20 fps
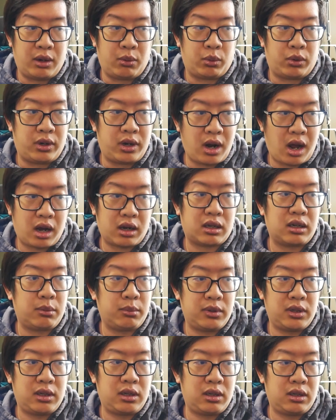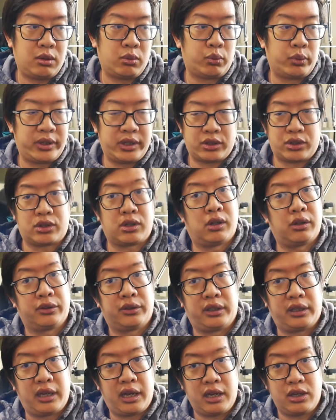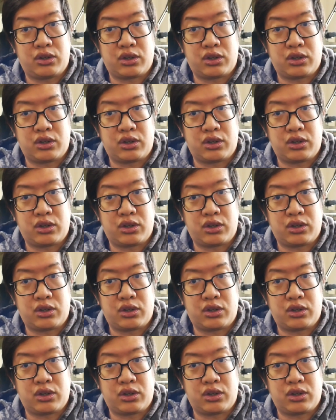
we're not going to be reinstalling the